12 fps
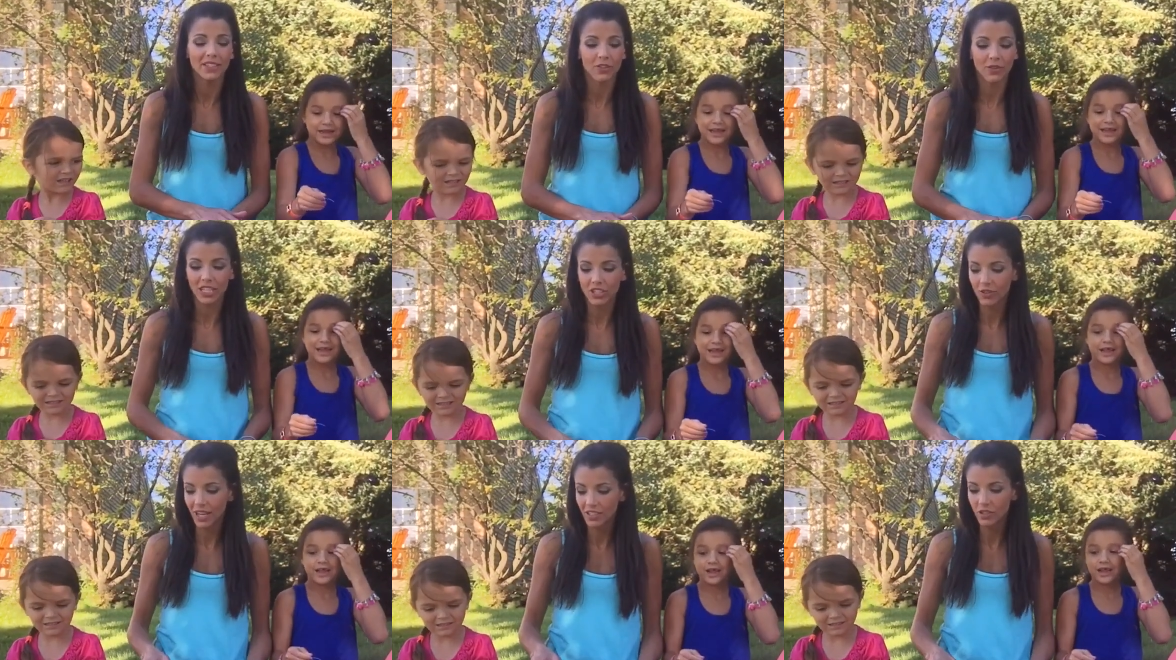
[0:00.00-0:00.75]
Speaker 1: it so that
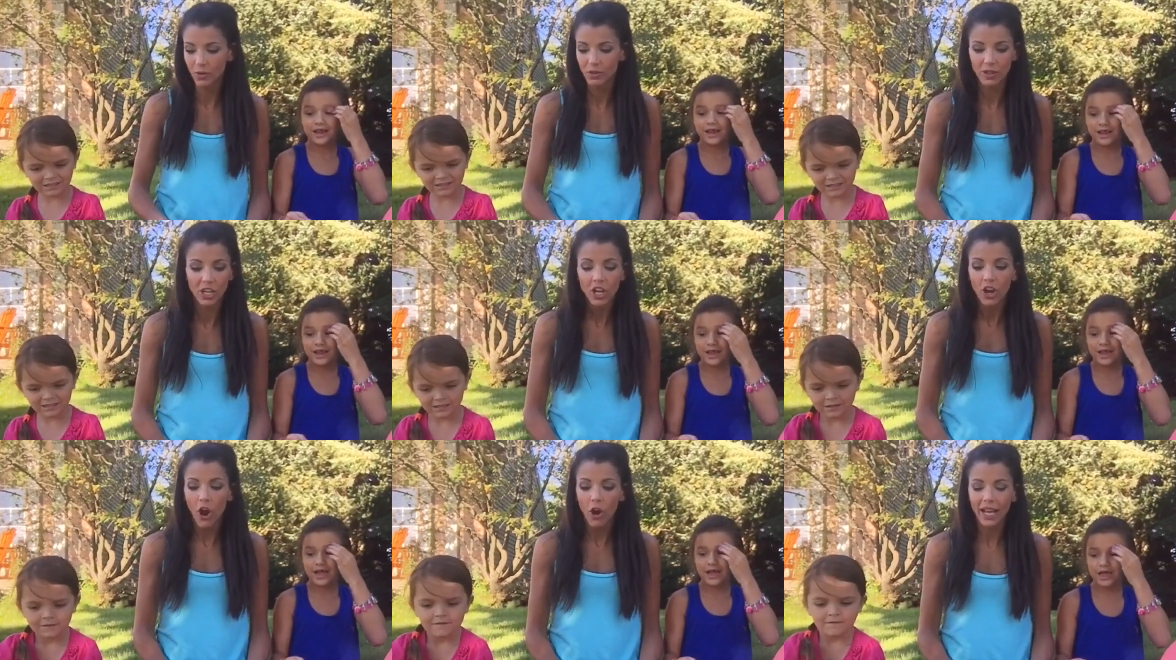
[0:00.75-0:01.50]
you guys know which one.
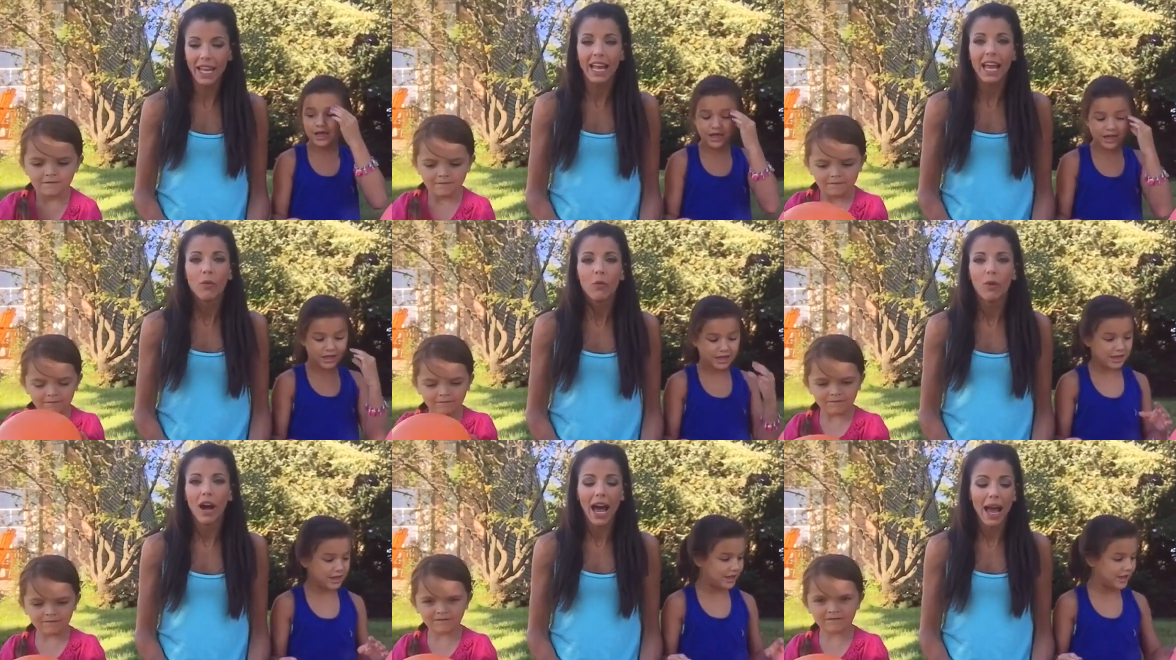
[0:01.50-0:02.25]
Okay,
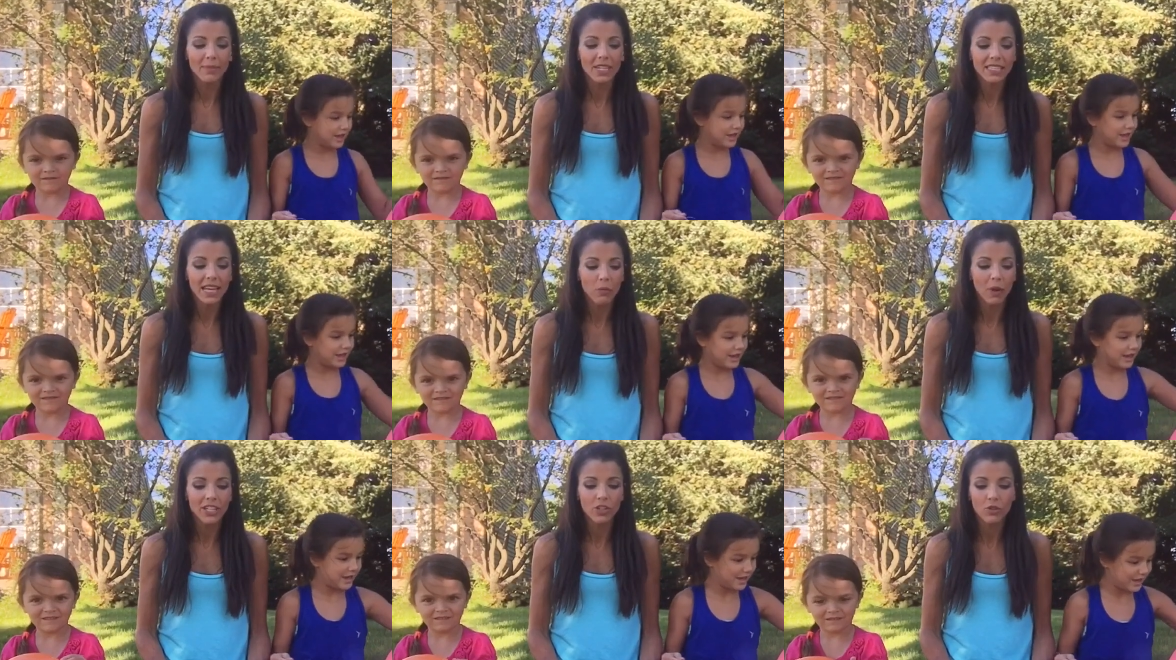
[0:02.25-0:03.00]
I'm gonna say
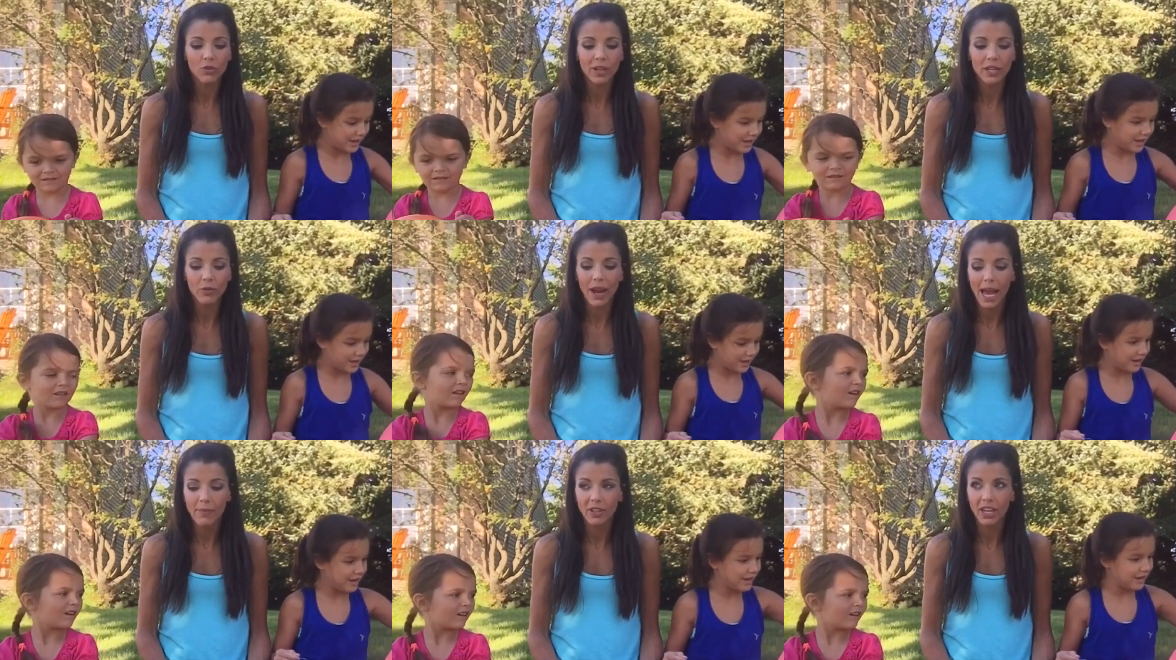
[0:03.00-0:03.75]
1, 2, 3,
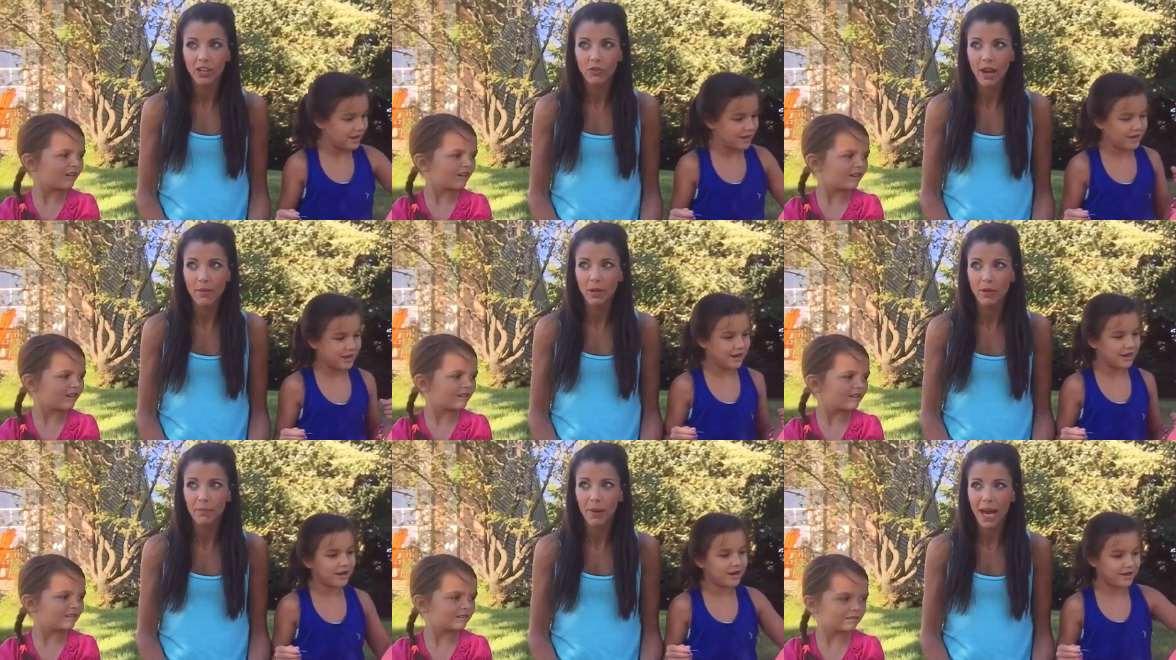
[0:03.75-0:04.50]
grab. You gotta grab
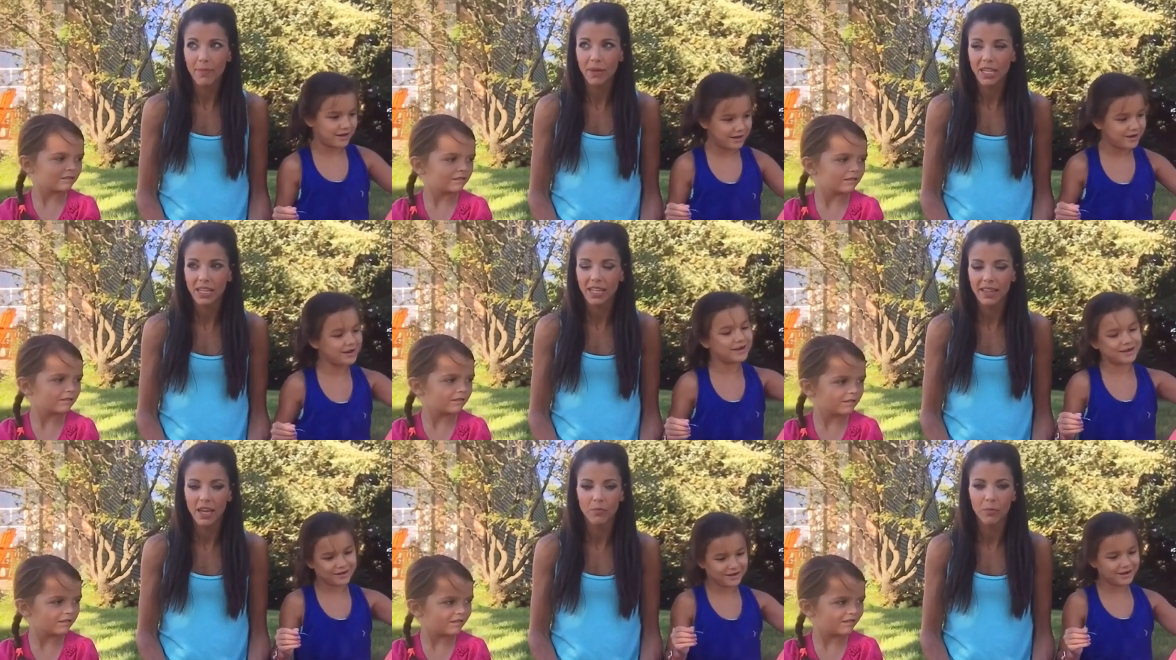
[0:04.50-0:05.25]
one and pop it
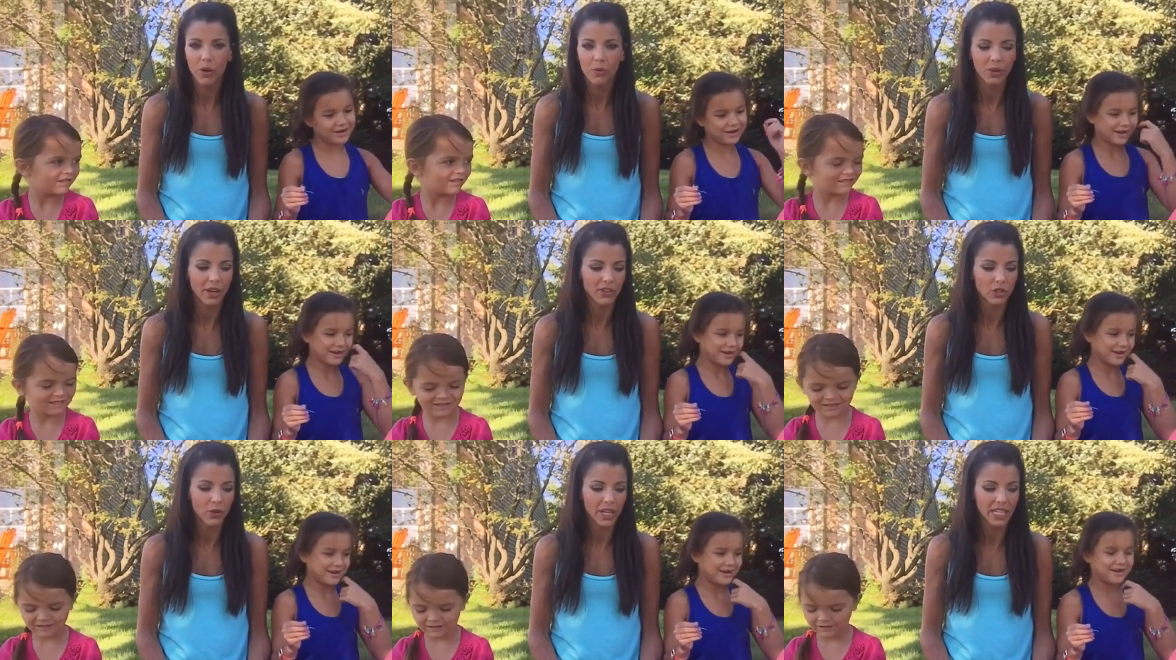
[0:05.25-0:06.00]
and then put whatever
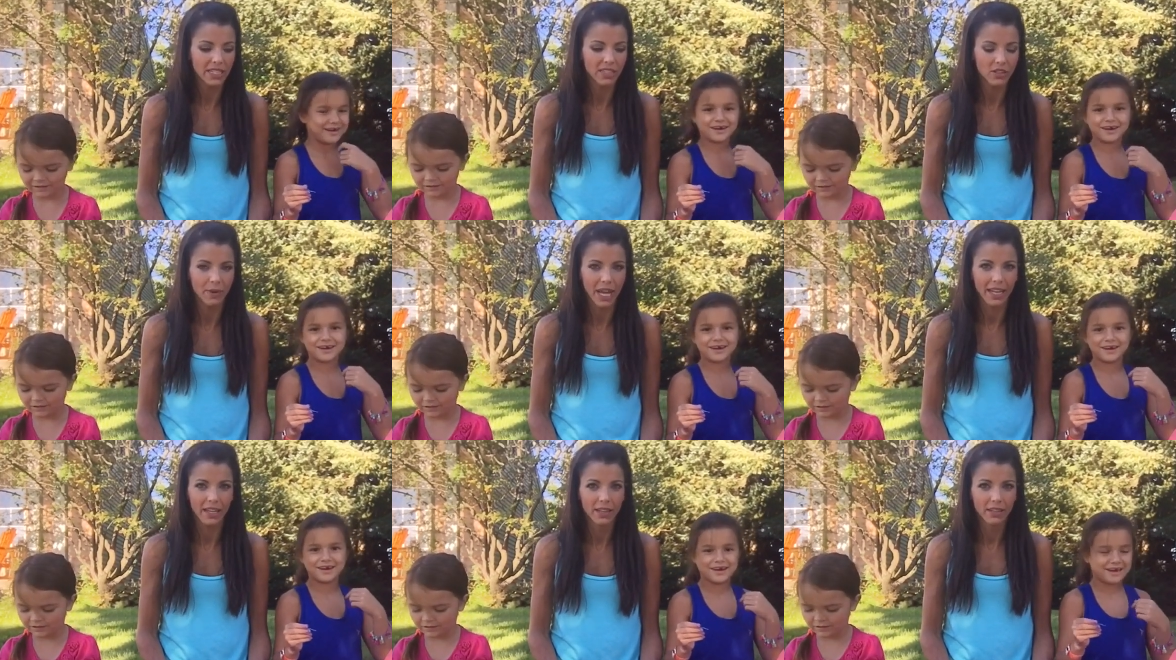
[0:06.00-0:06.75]
toy it is in your
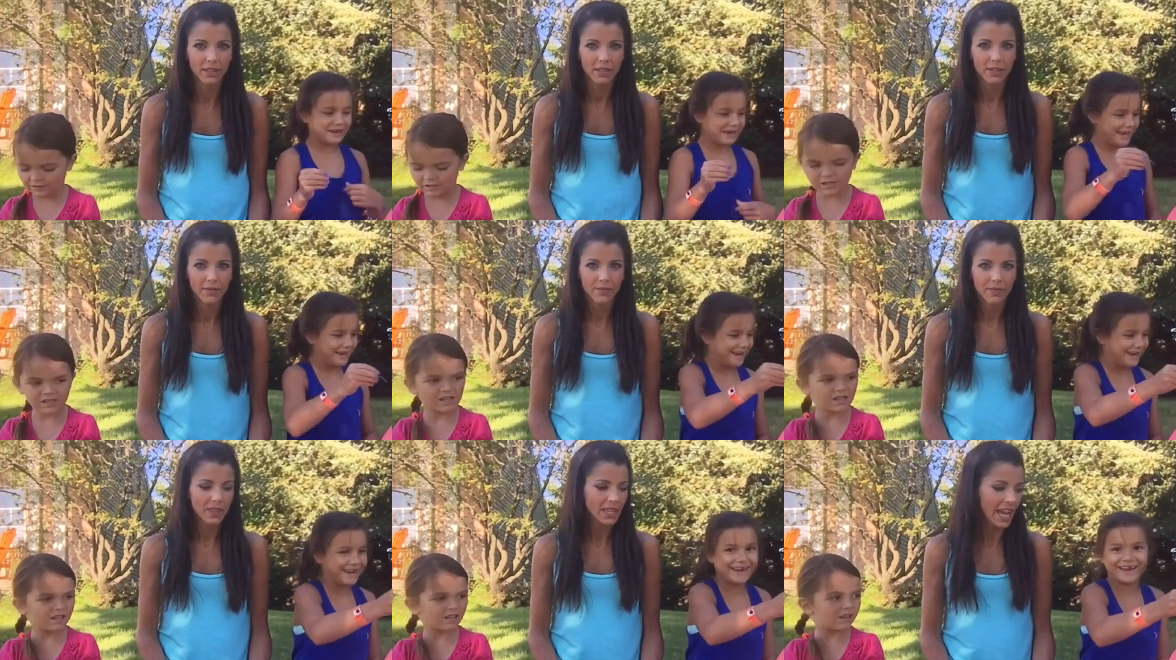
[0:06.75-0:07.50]
bag.
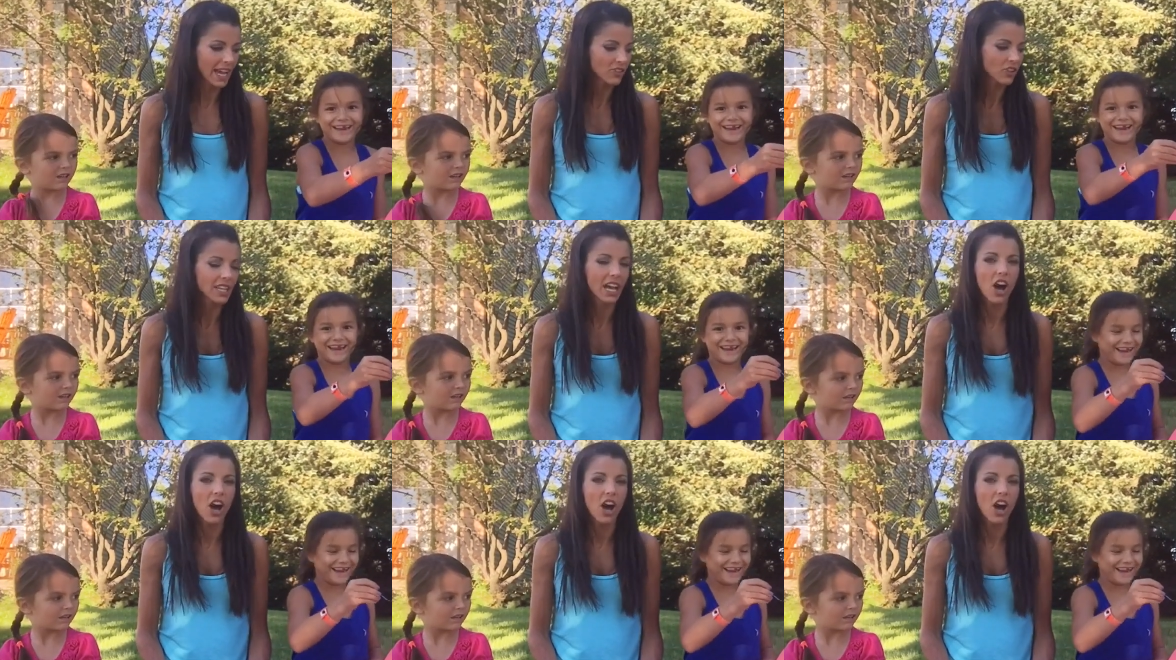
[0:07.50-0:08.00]
Actually,